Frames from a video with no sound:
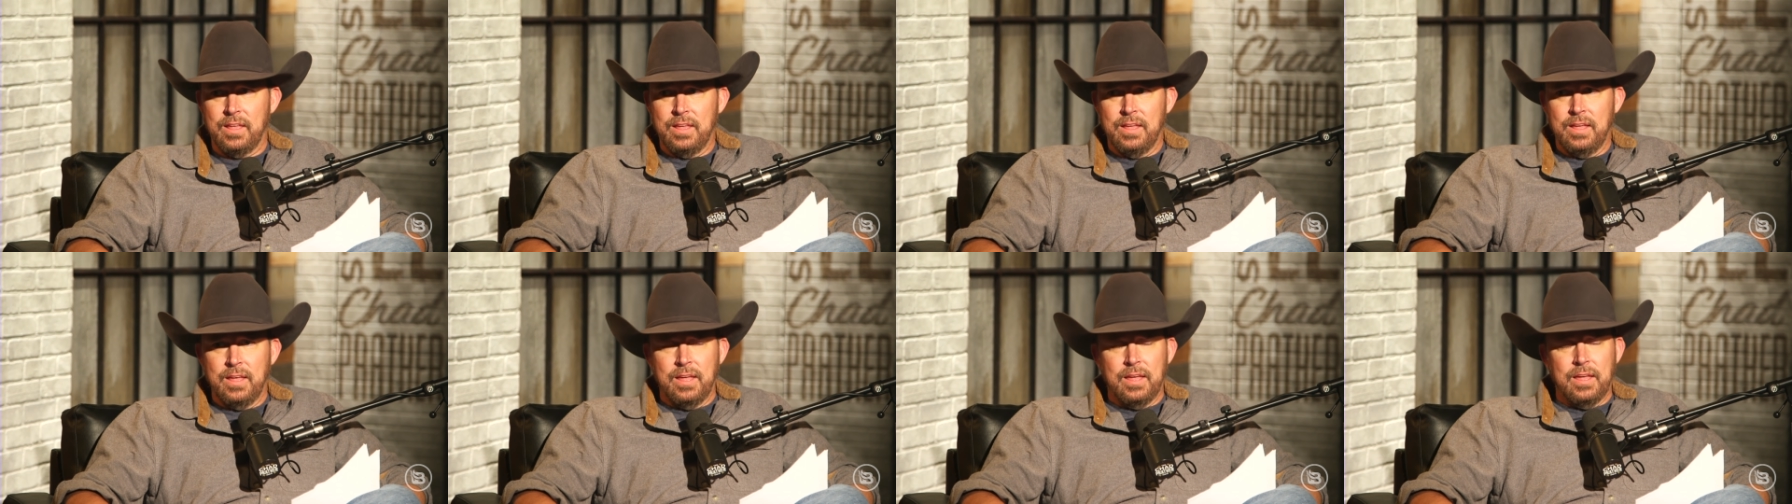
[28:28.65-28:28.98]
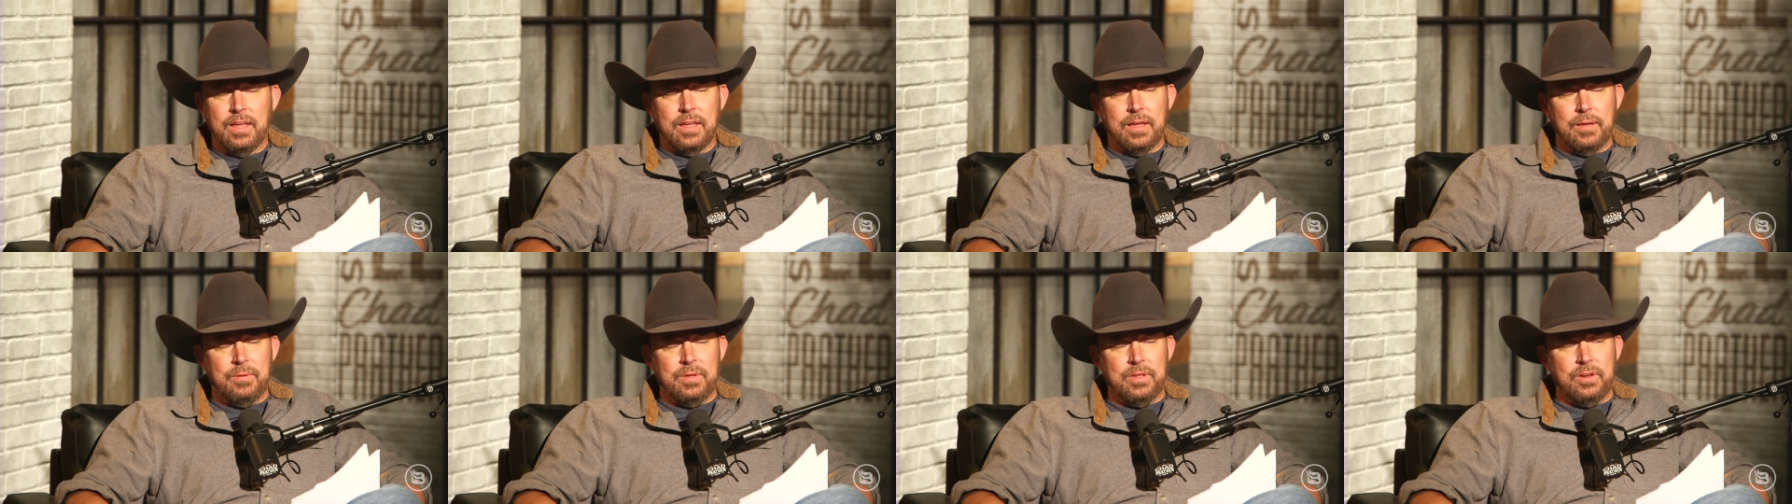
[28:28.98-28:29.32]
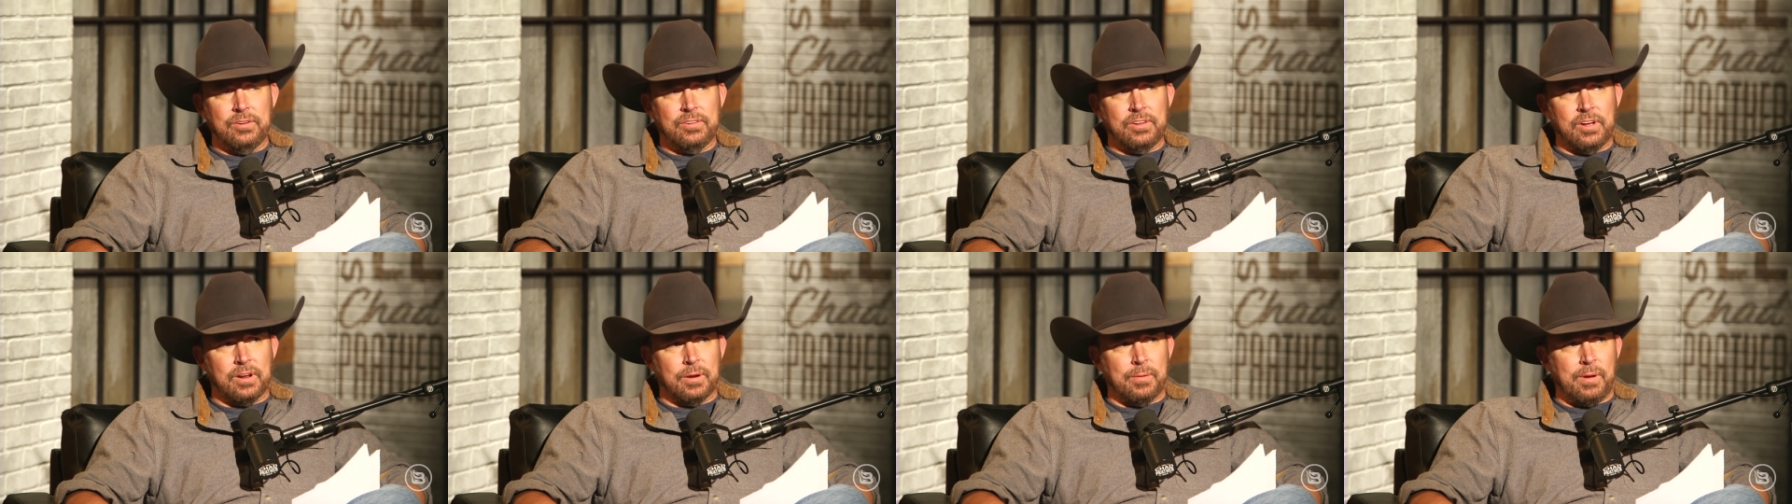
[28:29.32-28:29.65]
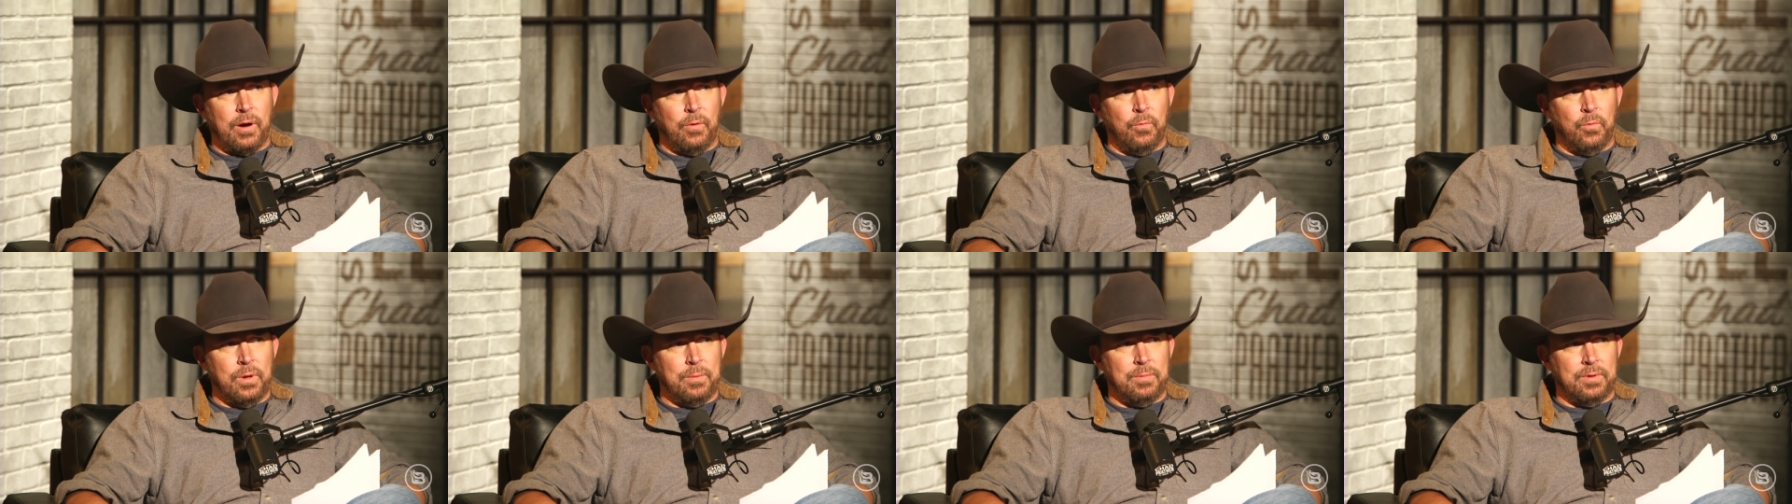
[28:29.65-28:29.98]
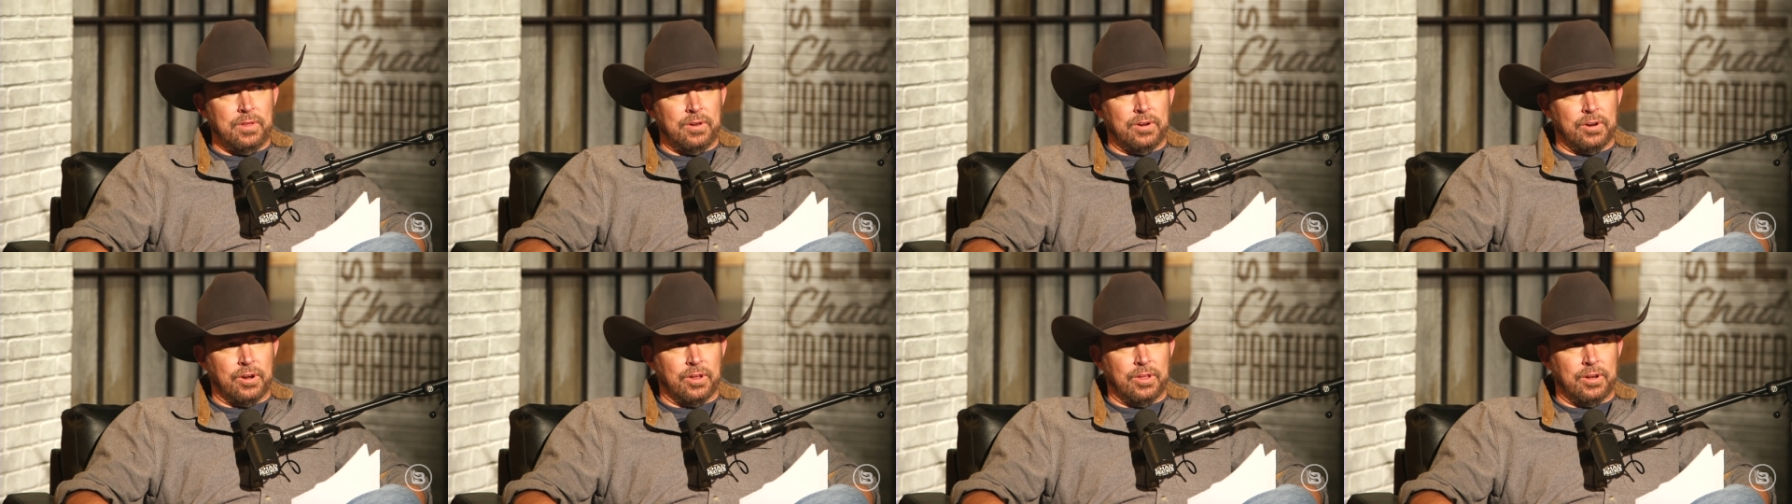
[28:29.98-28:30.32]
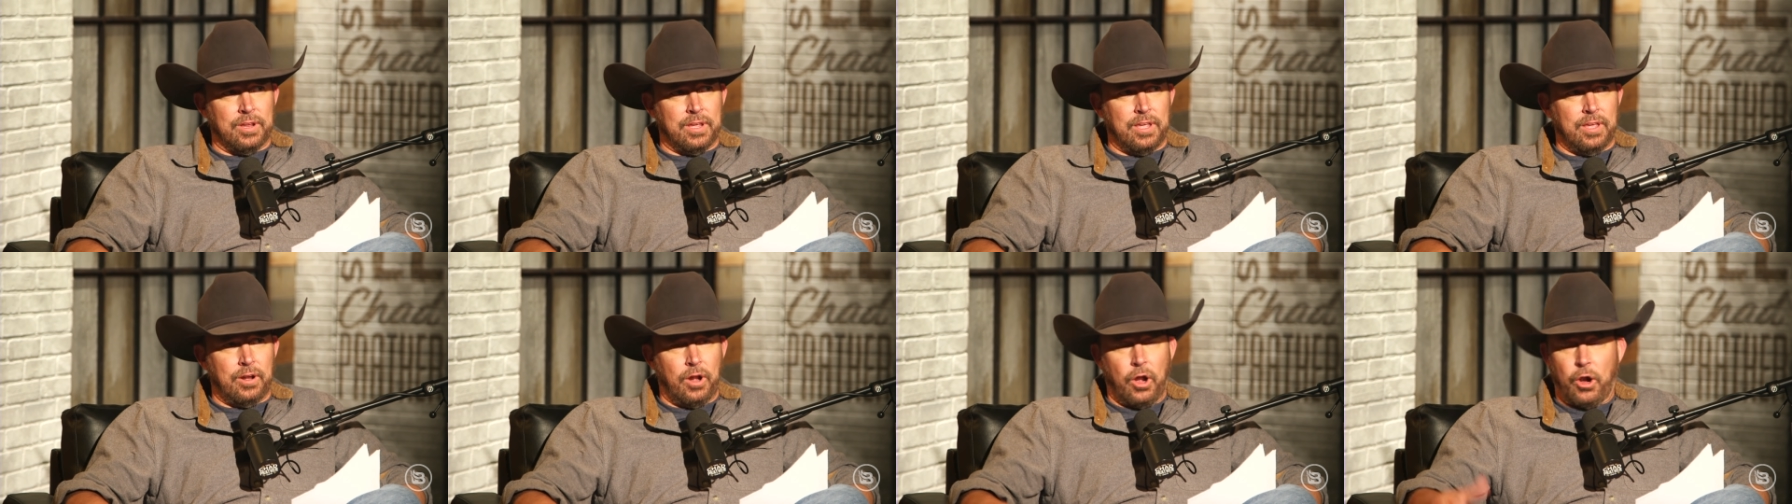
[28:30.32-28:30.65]
Yeah, I mean, you're talking about women that are
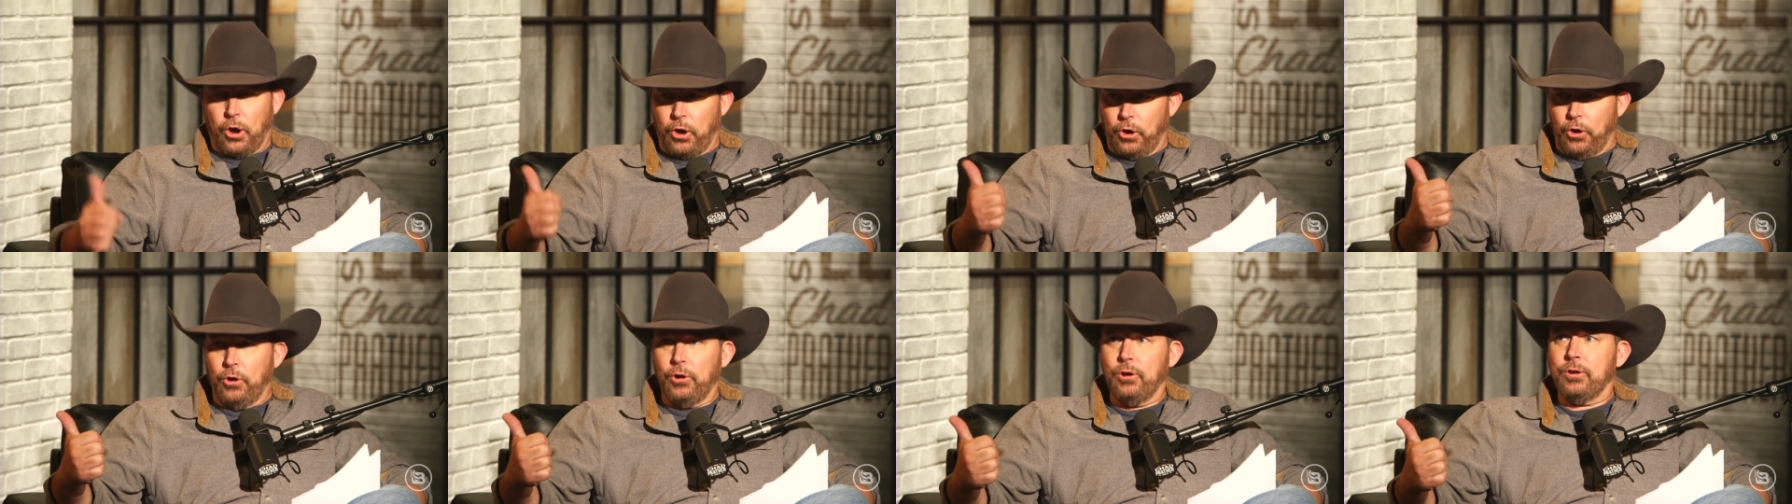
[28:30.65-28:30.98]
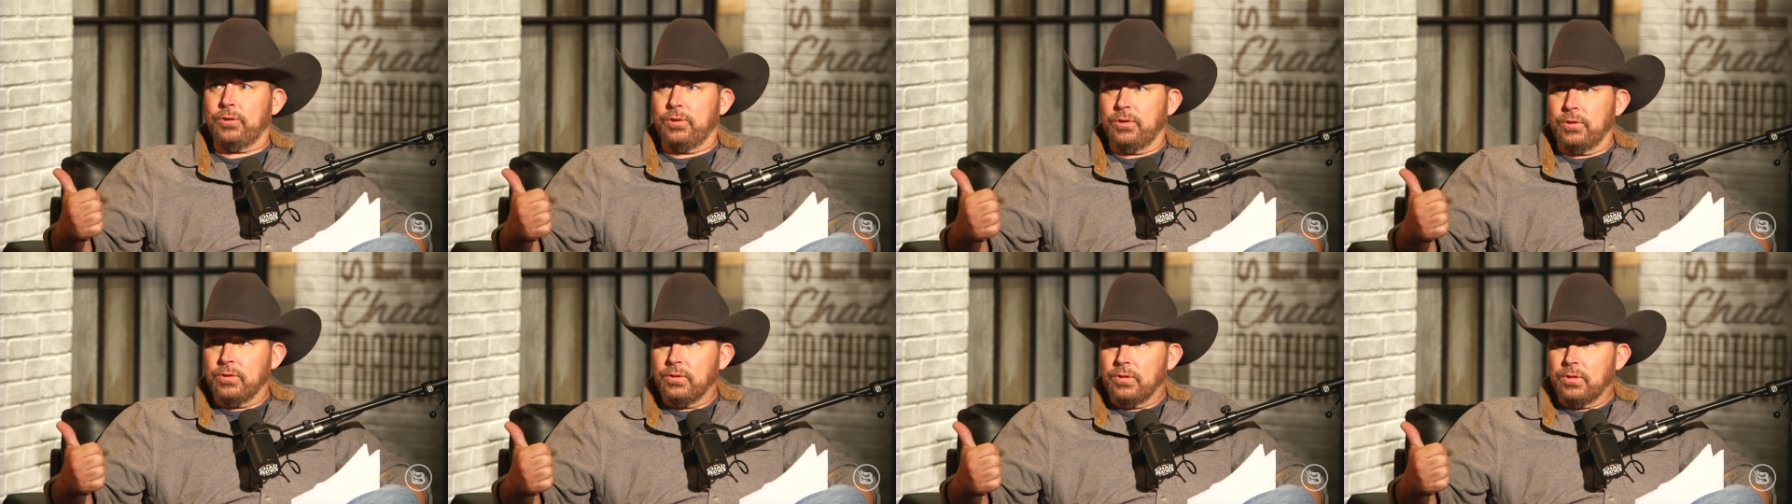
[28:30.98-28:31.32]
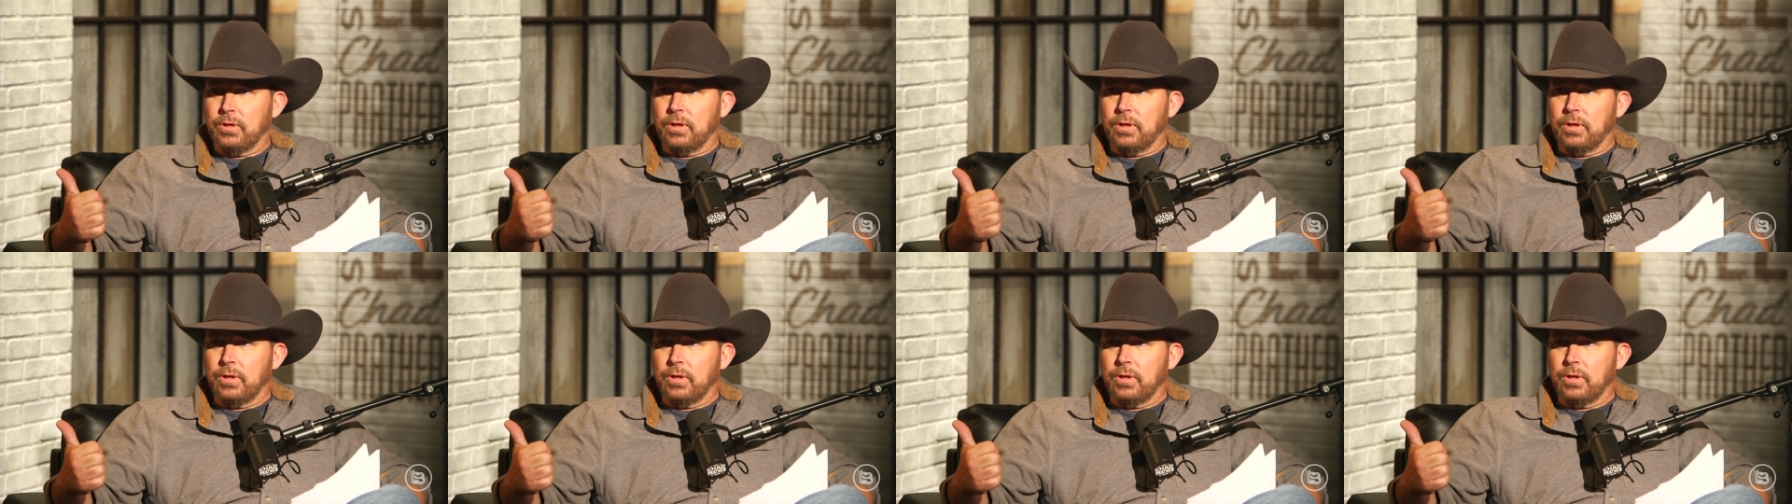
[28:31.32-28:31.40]
going to get hurt.